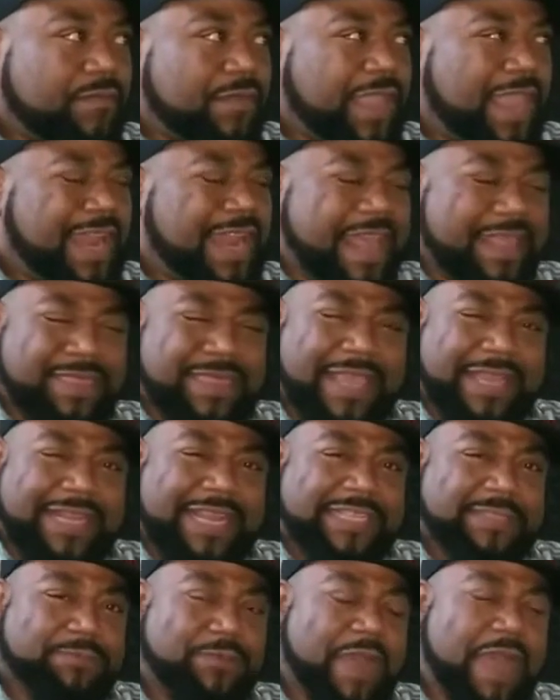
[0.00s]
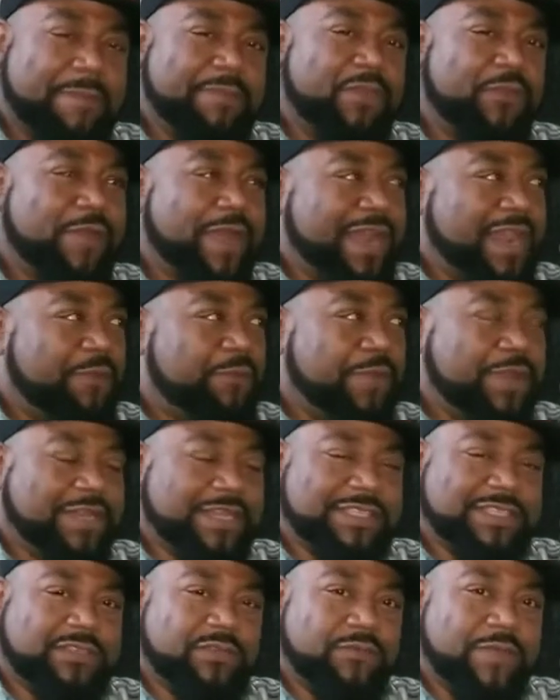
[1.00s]
and I think that's probably why they went
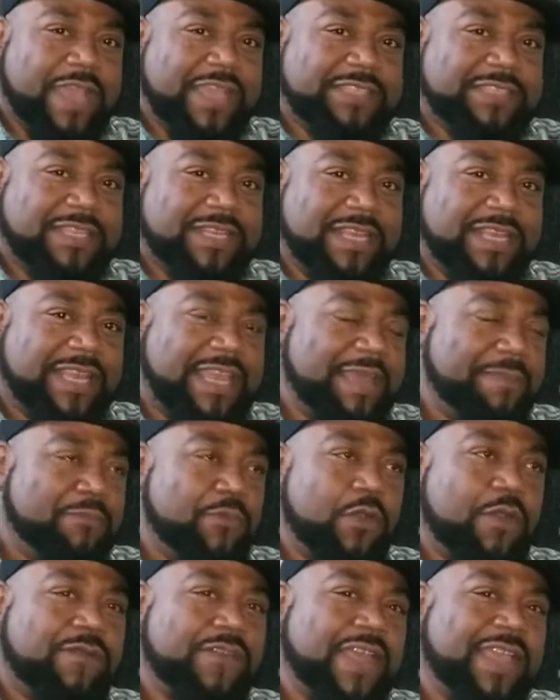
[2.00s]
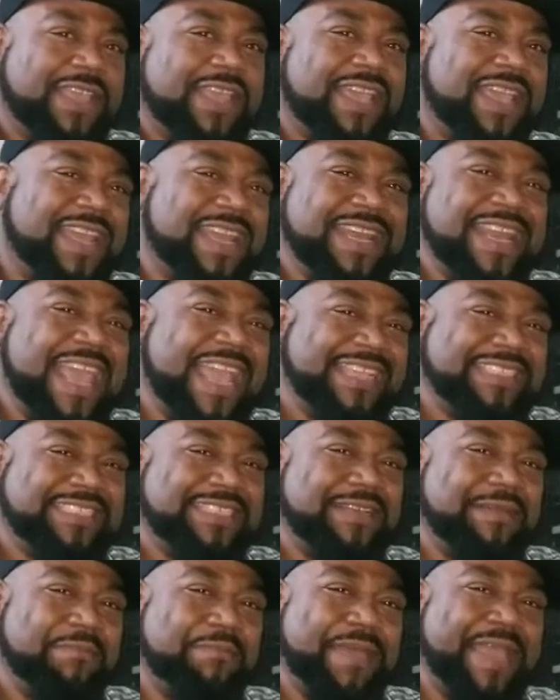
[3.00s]
this direction to get more of like a
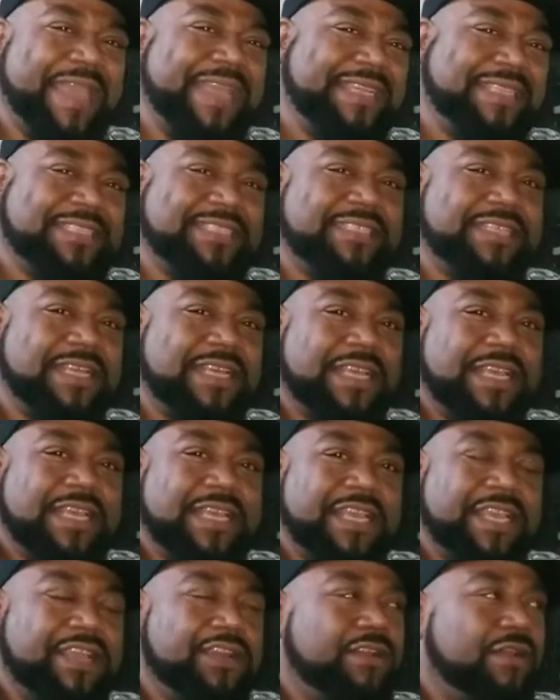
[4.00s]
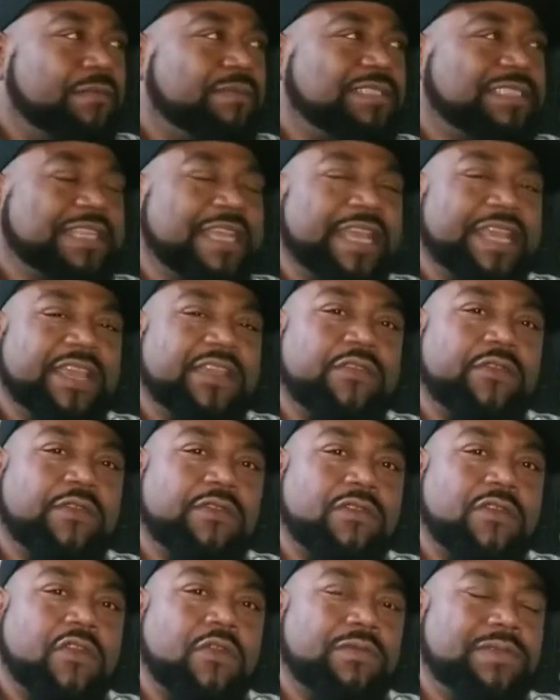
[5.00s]
connection base, you know what I'm saying,
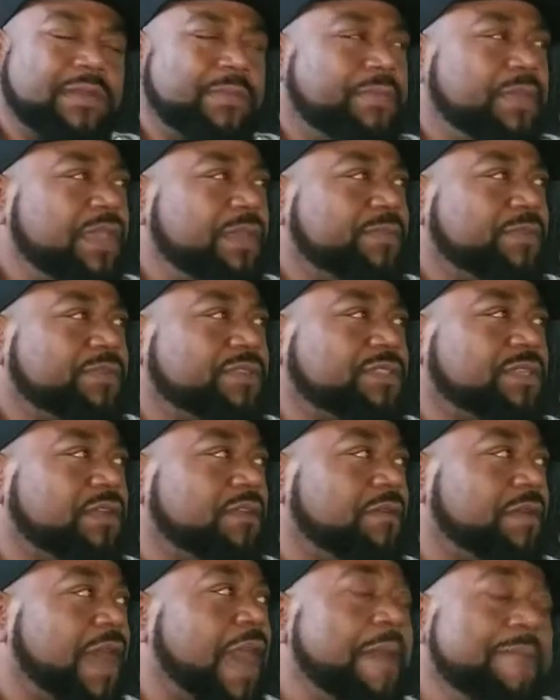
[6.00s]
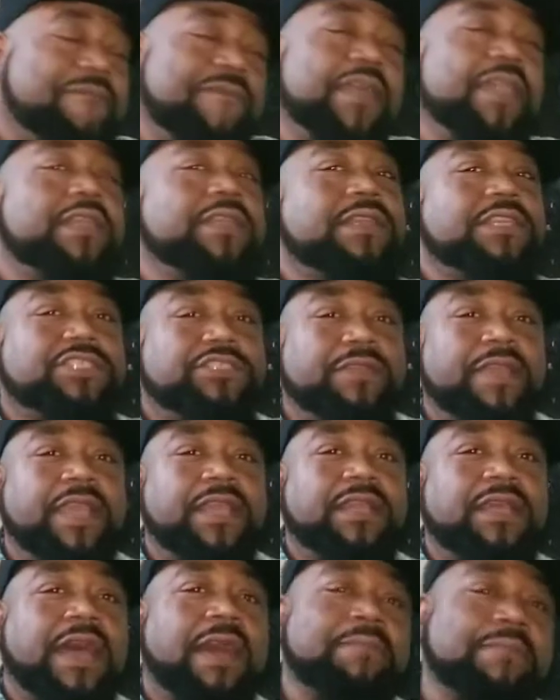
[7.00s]
going on with the people. So I'm feeling the
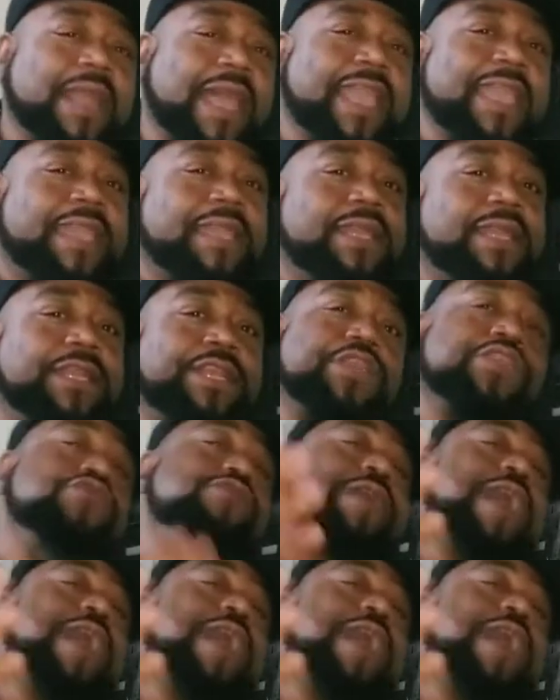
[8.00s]
trailer. I'm liking it. Do you